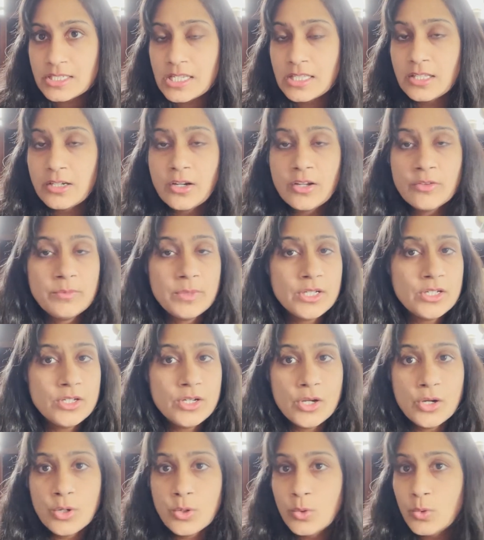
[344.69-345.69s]
And there have been
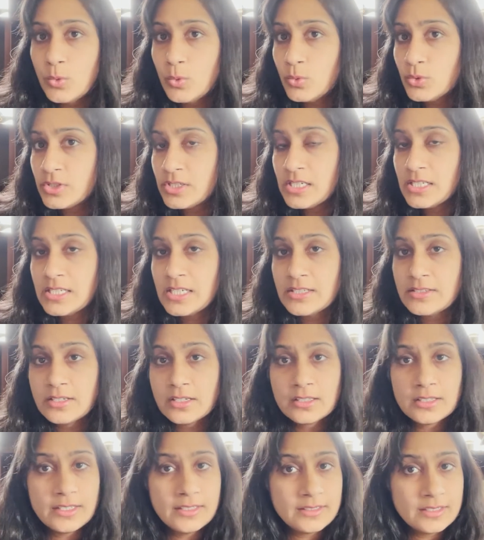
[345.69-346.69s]
no
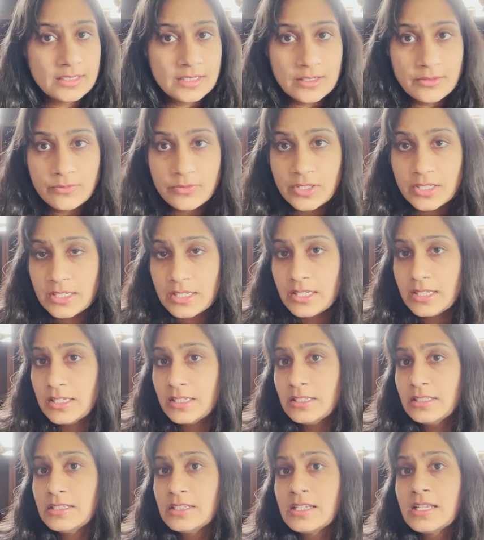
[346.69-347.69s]
statistically
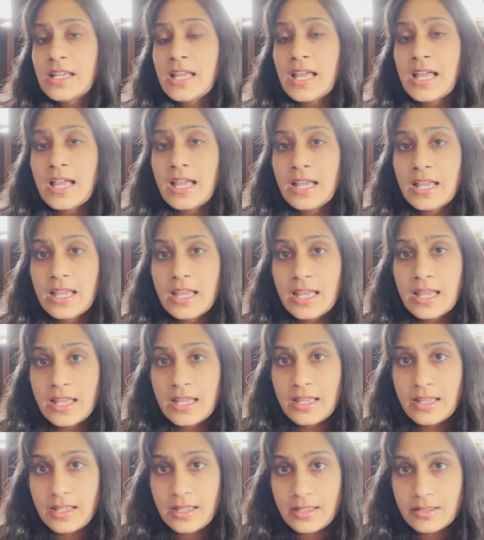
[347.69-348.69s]
significant
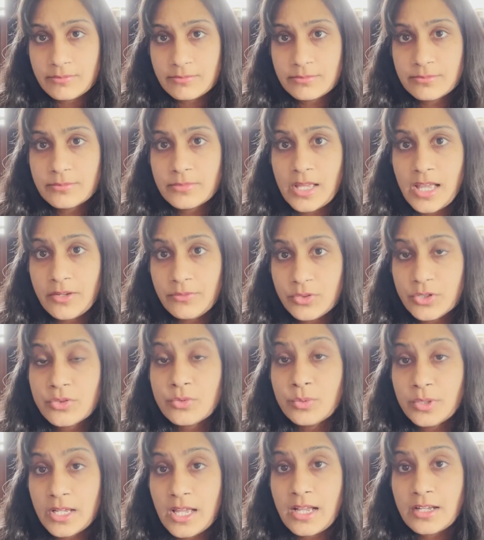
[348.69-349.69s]
adverse
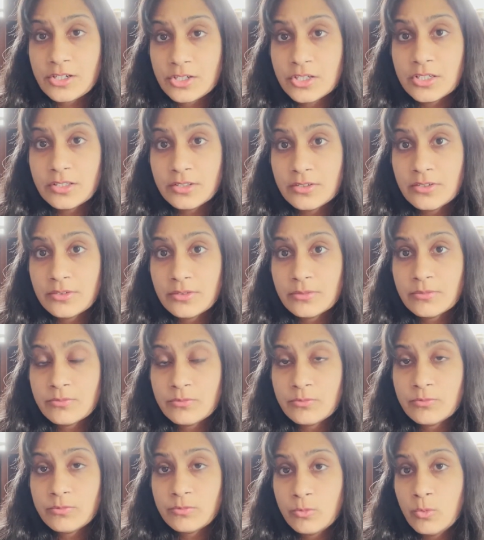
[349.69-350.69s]
reactions
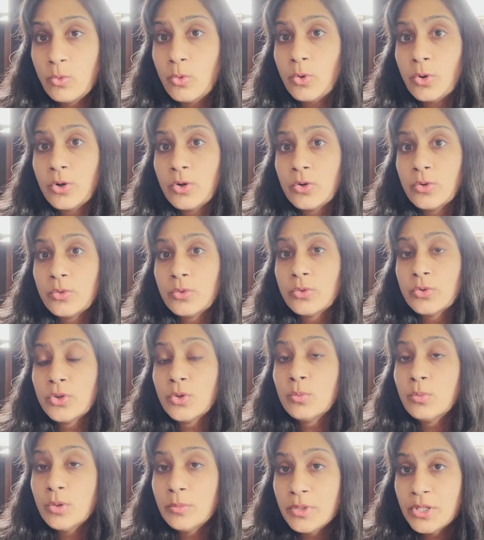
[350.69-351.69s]
for the
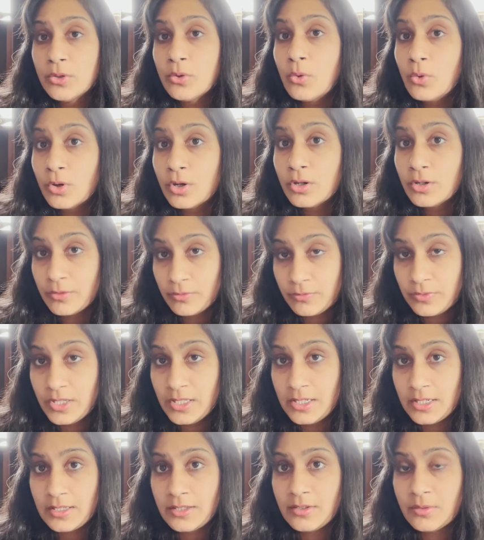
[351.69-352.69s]
woman or her
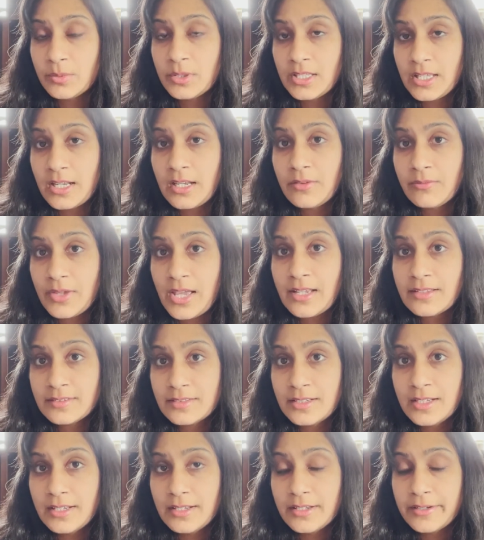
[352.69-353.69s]
fetus with getting
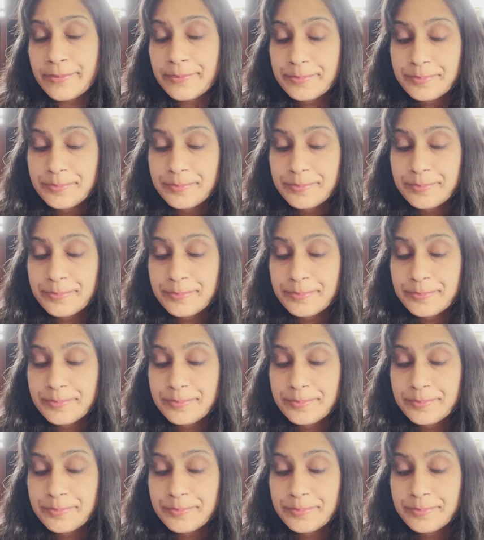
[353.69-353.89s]
vaccinated.